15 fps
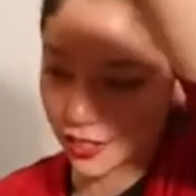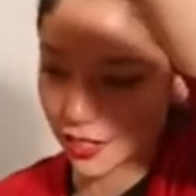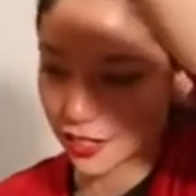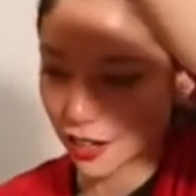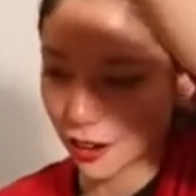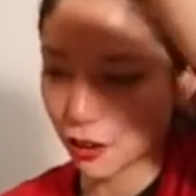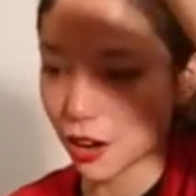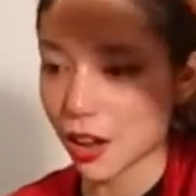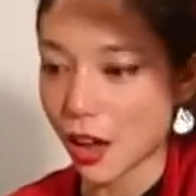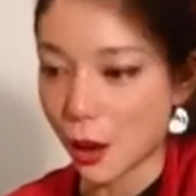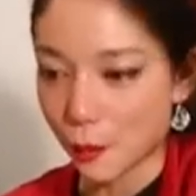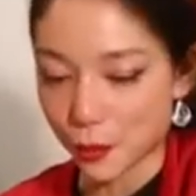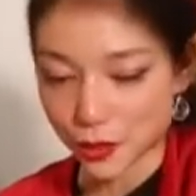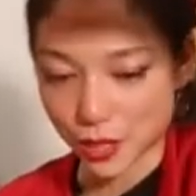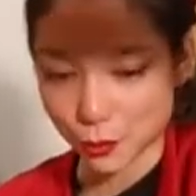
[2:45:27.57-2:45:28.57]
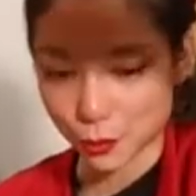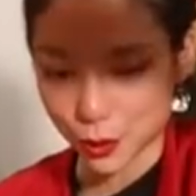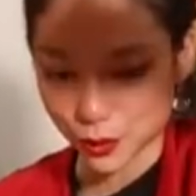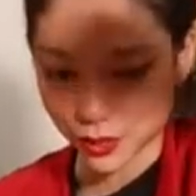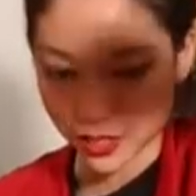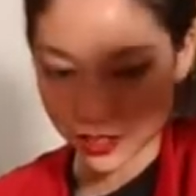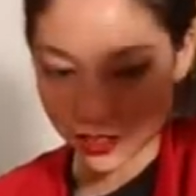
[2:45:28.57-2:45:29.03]
sent out, but they
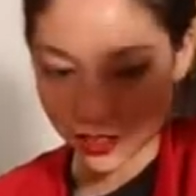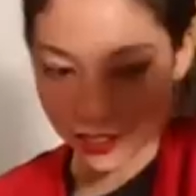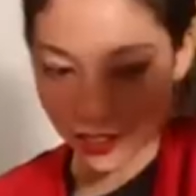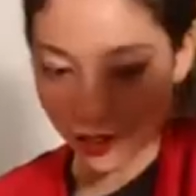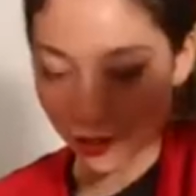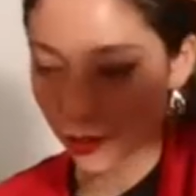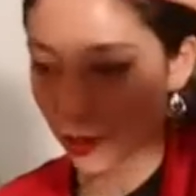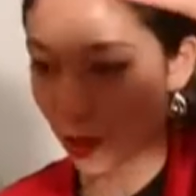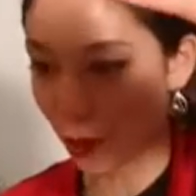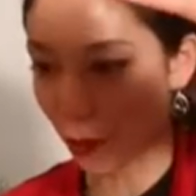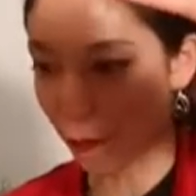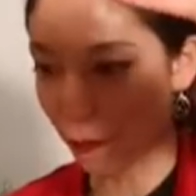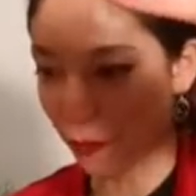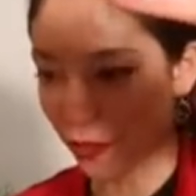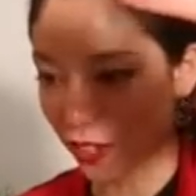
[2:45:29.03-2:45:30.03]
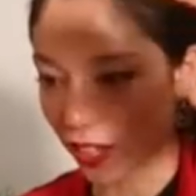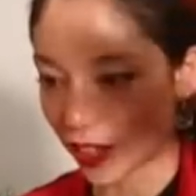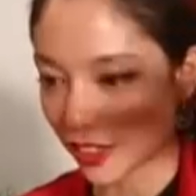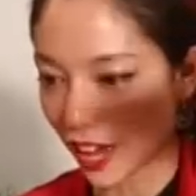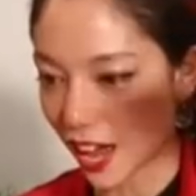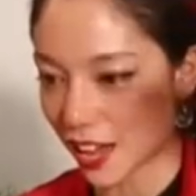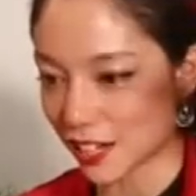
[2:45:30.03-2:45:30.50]
will get sent out. So
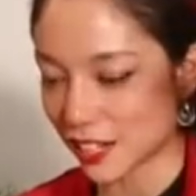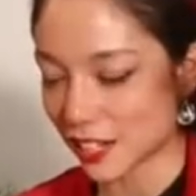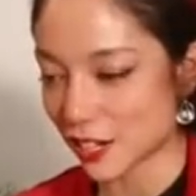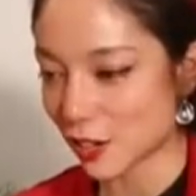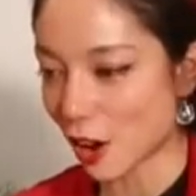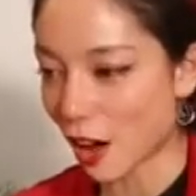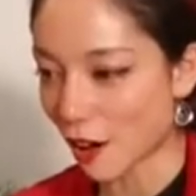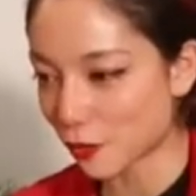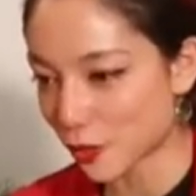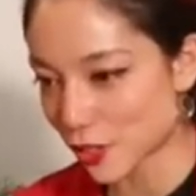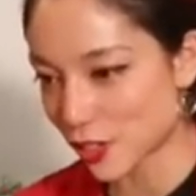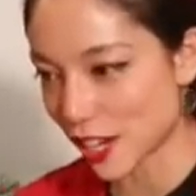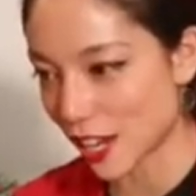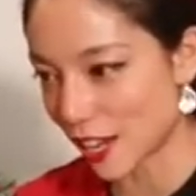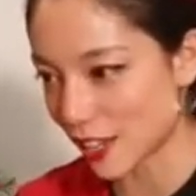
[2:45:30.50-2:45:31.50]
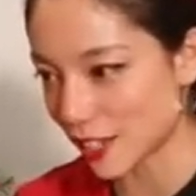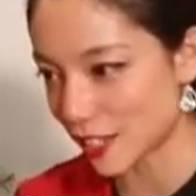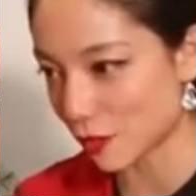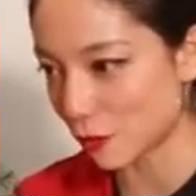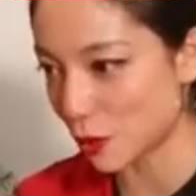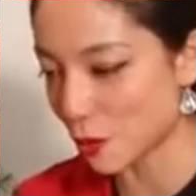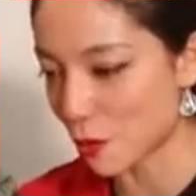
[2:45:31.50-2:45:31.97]
that offer stands
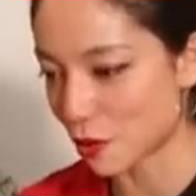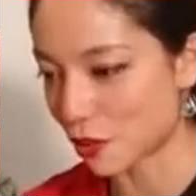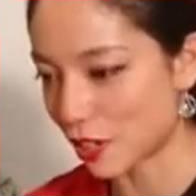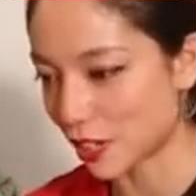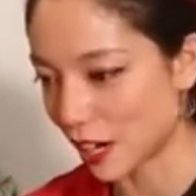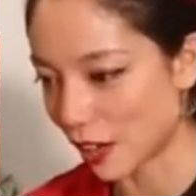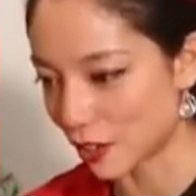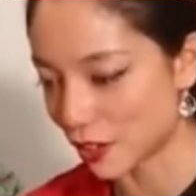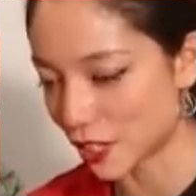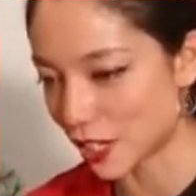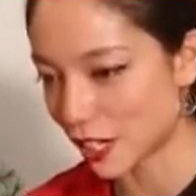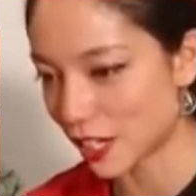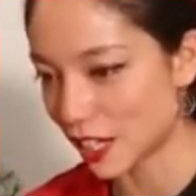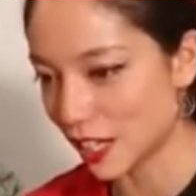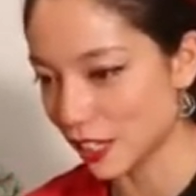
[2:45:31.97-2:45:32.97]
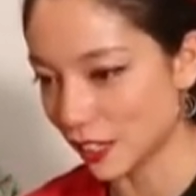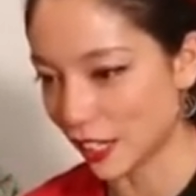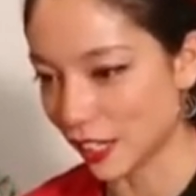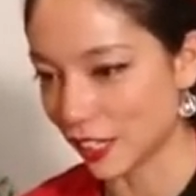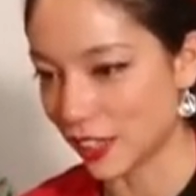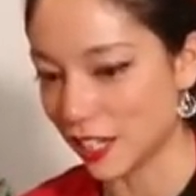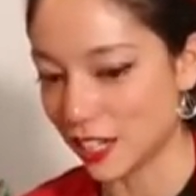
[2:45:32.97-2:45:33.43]
if you order a calendar in
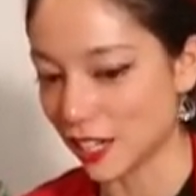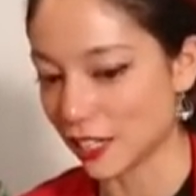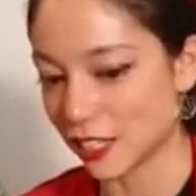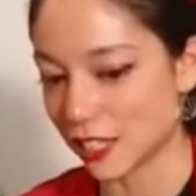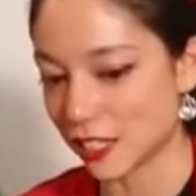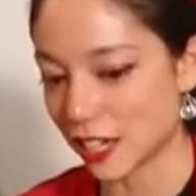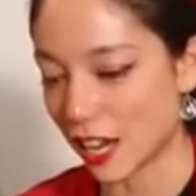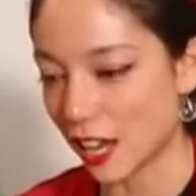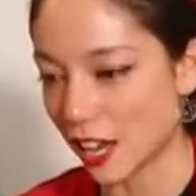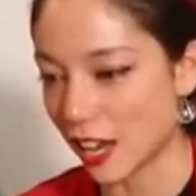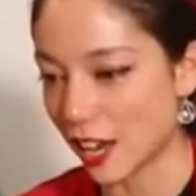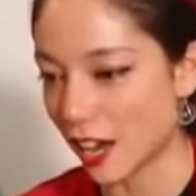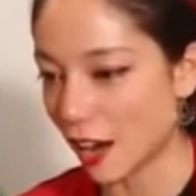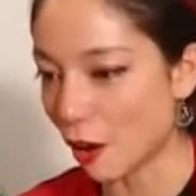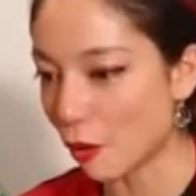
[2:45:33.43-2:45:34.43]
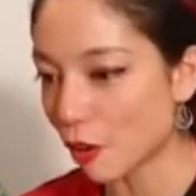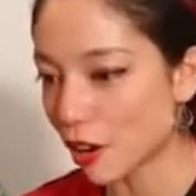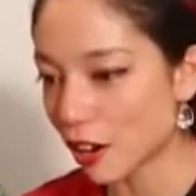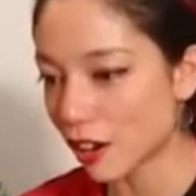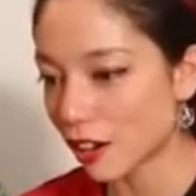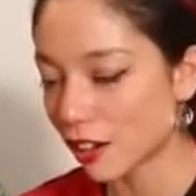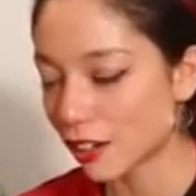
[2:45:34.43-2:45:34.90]
like the next
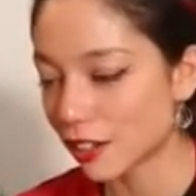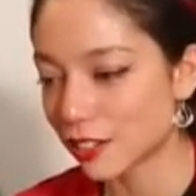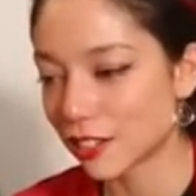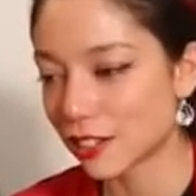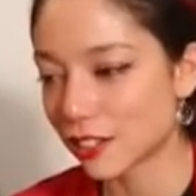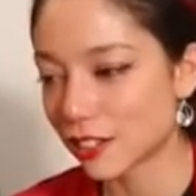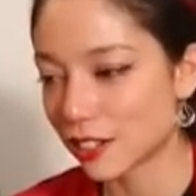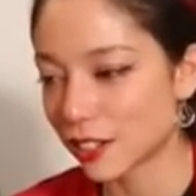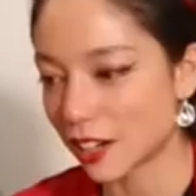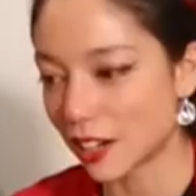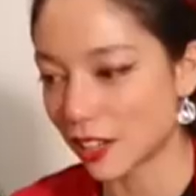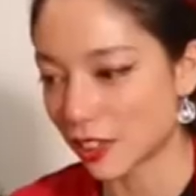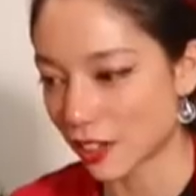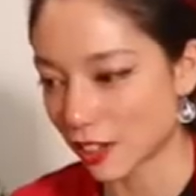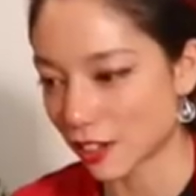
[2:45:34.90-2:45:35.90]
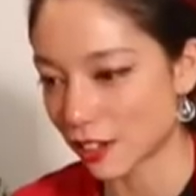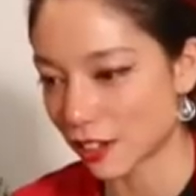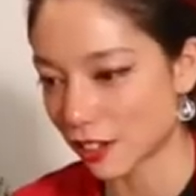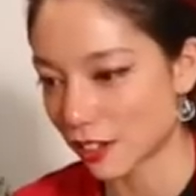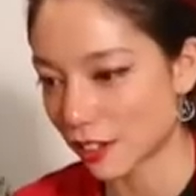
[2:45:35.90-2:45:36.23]
hour, I think.